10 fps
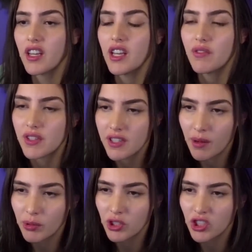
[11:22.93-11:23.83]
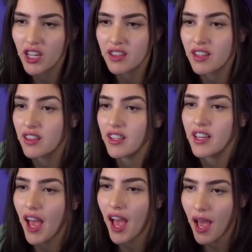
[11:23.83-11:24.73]
If it's a double check, then the
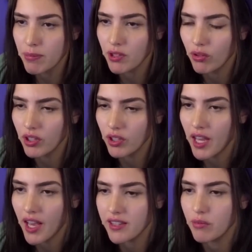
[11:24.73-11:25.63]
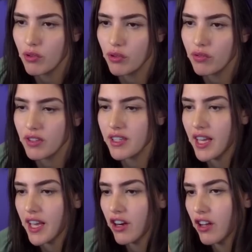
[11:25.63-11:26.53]
king absolutely has to move because he
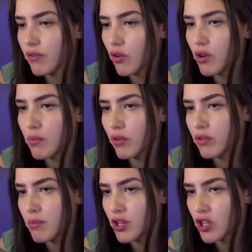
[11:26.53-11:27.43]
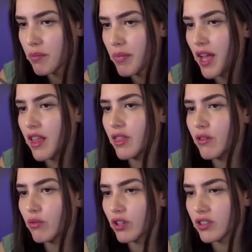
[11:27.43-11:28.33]
cannot avoid both the bishop and the
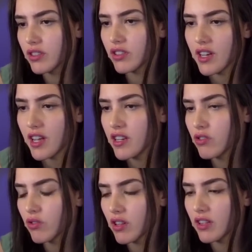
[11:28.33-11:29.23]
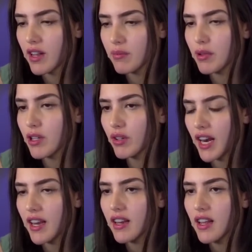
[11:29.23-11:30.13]
rook. Sorry, I didn't draw the line, but you
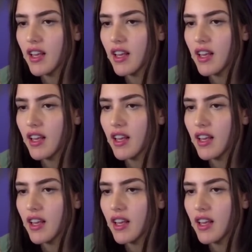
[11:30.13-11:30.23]
get it.